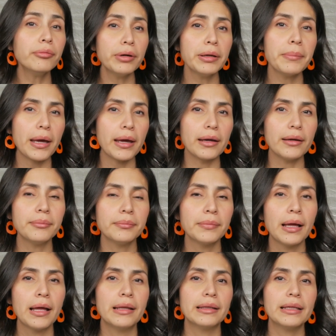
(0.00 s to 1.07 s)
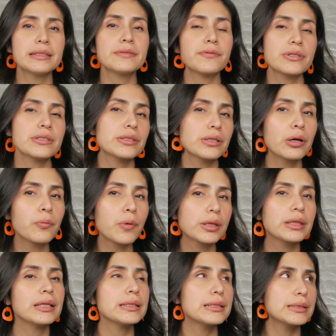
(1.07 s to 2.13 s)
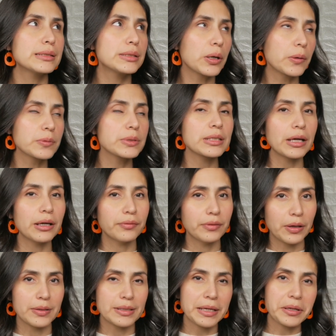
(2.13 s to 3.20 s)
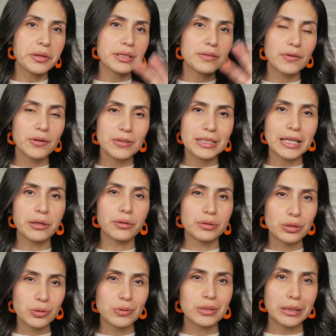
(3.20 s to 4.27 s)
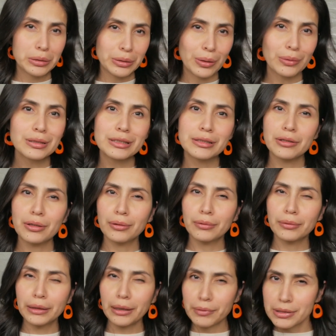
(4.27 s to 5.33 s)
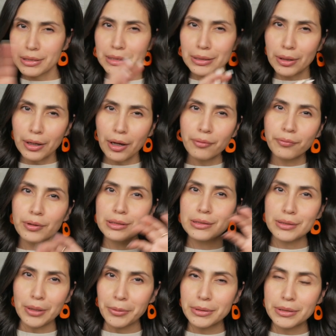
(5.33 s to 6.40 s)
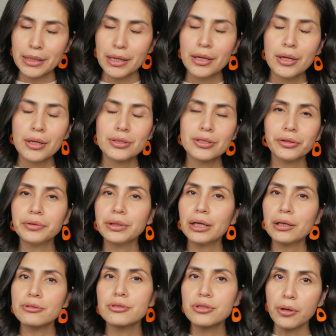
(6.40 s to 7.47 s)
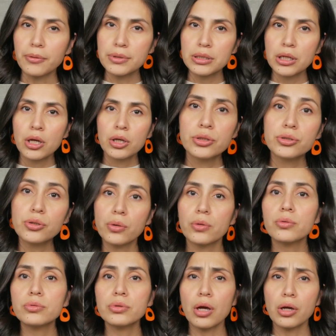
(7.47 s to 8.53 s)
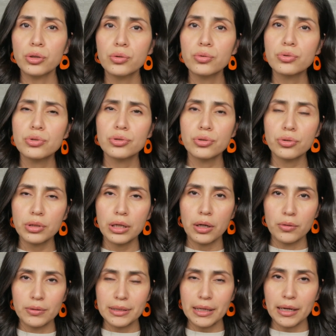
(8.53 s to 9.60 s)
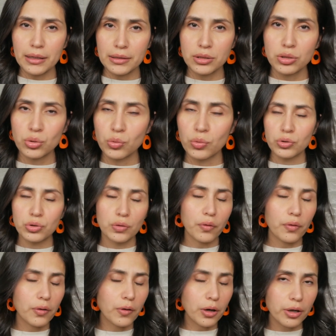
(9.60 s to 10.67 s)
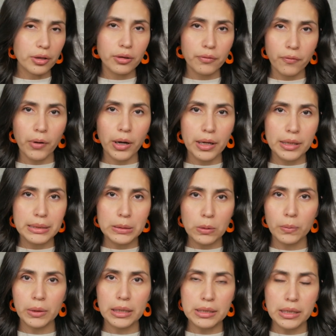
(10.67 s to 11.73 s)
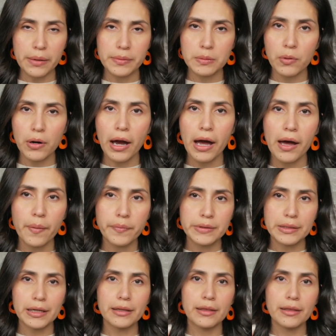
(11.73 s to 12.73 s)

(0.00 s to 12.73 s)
we may, let's first start with the don'ts of nails. I know this video is titled do's and don'ts, so can we just start off with don'ts? So nail don'ts. Don't use your nails as tools. You've heard the phrase so many times, perhaps, like